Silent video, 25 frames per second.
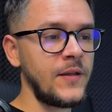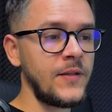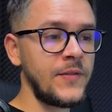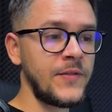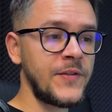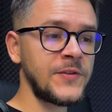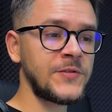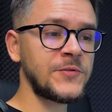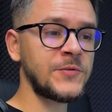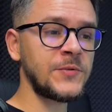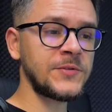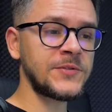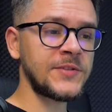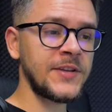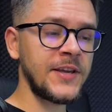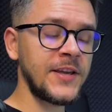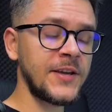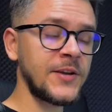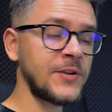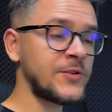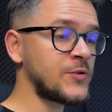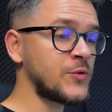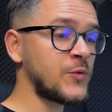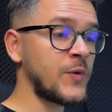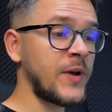This will take
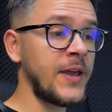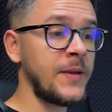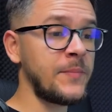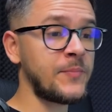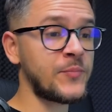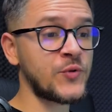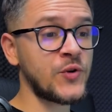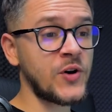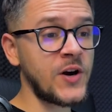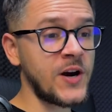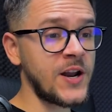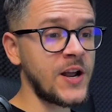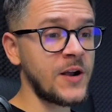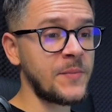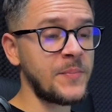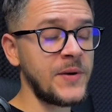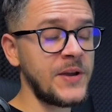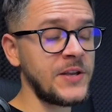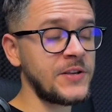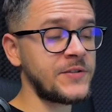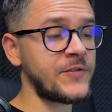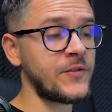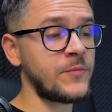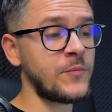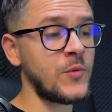you to a product
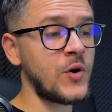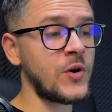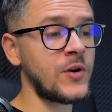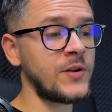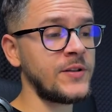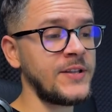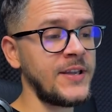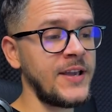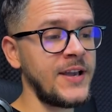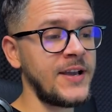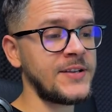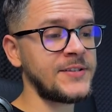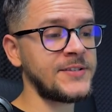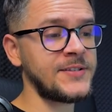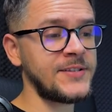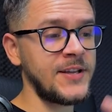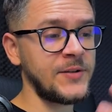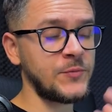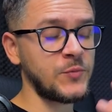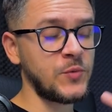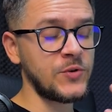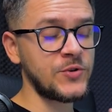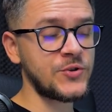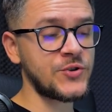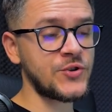page from AutoDS
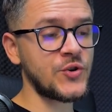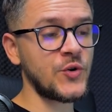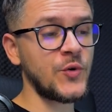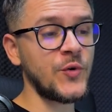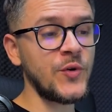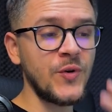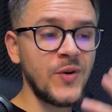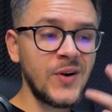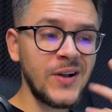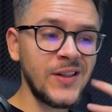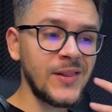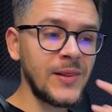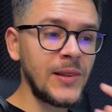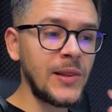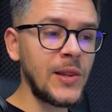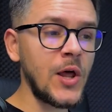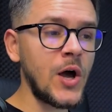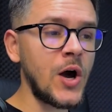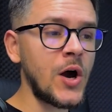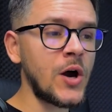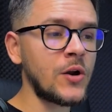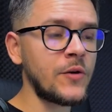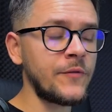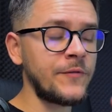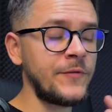that will show you a
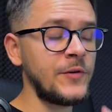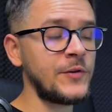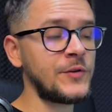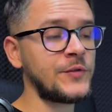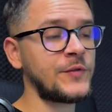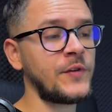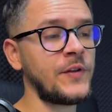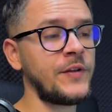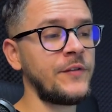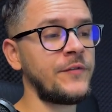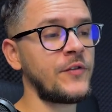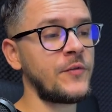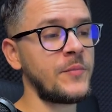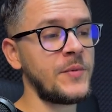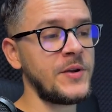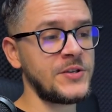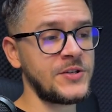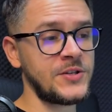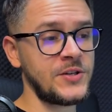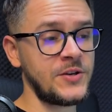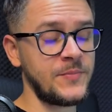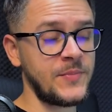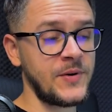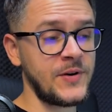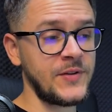lot of useful
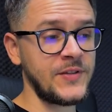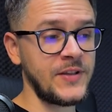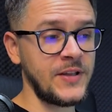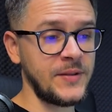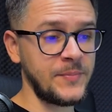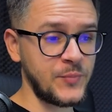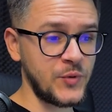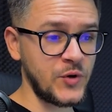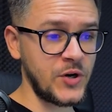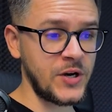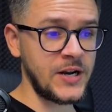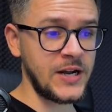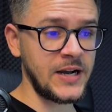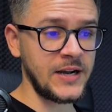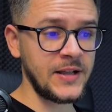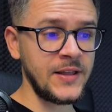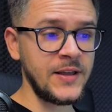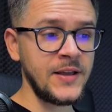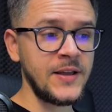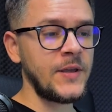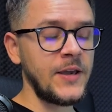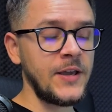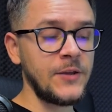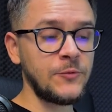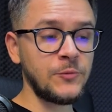information about that product.
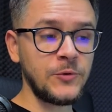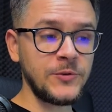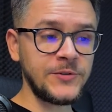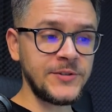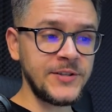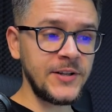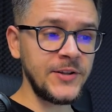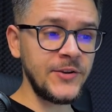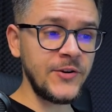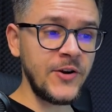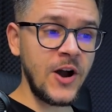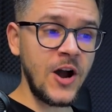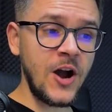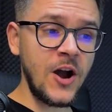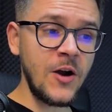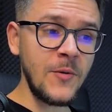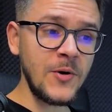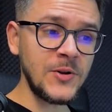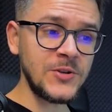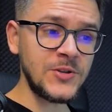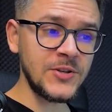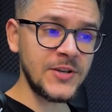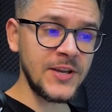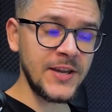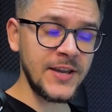It will tell you how
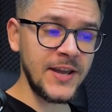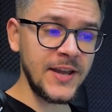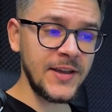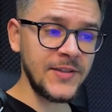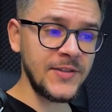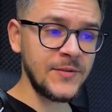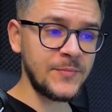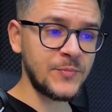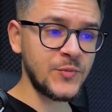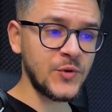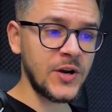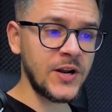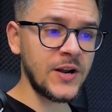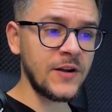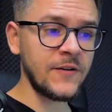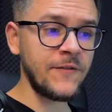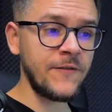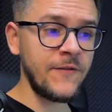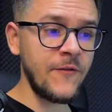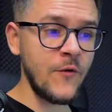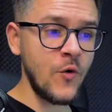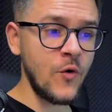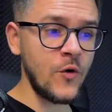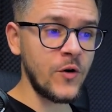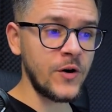much you can get the product
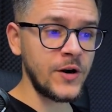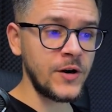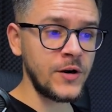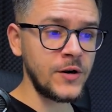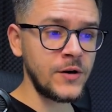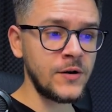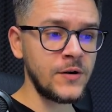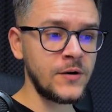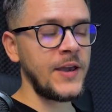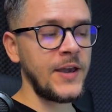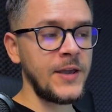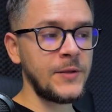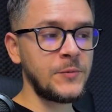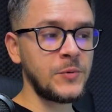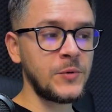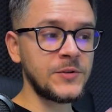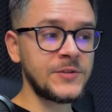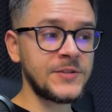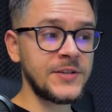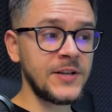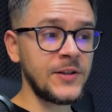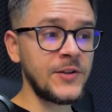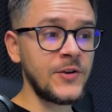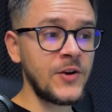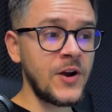for. It will
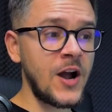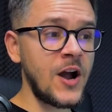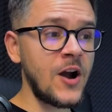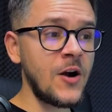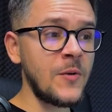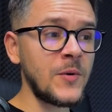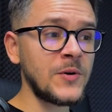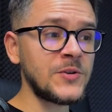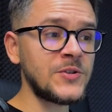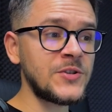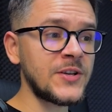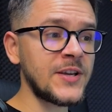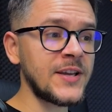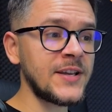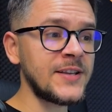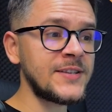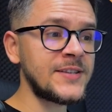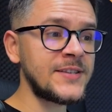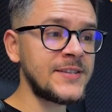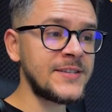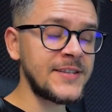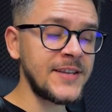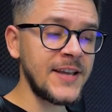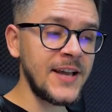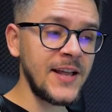tell you how much you can
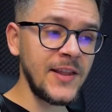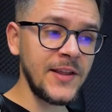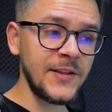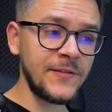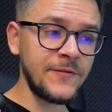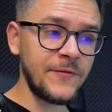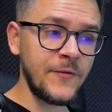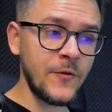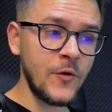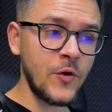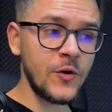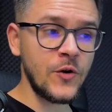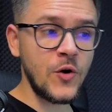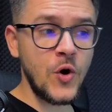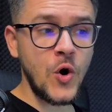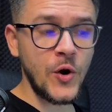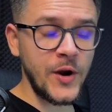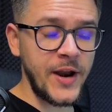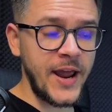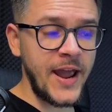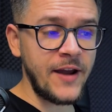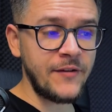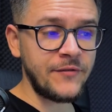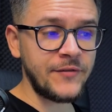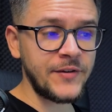sell it for on
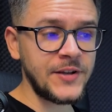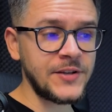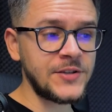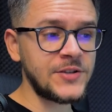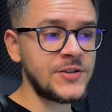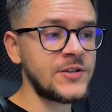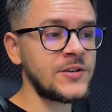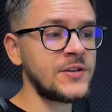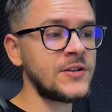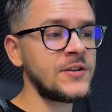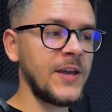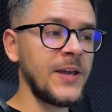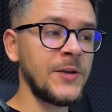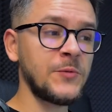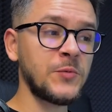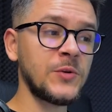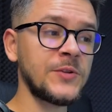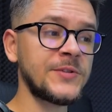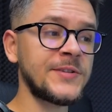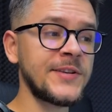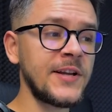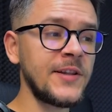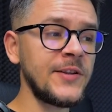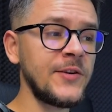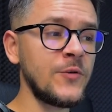average. It will
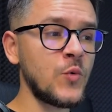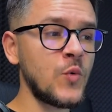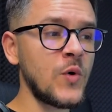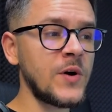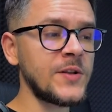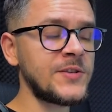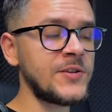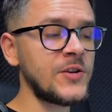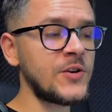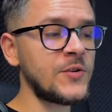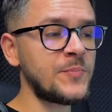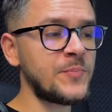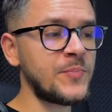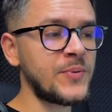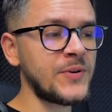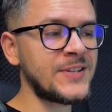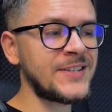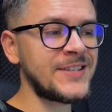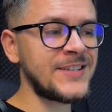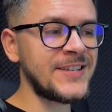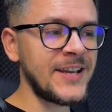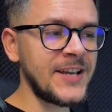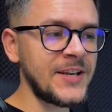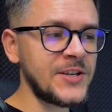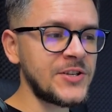tell you what's your
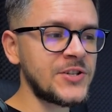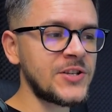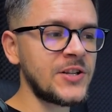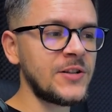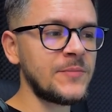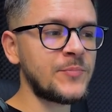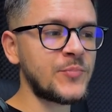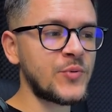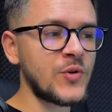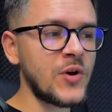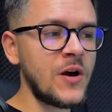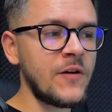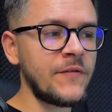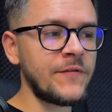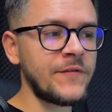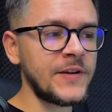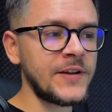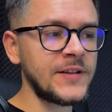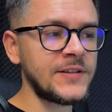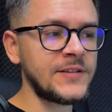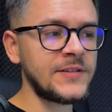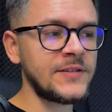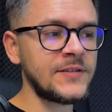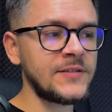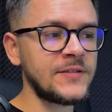potential
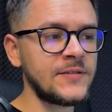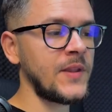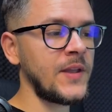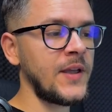profit.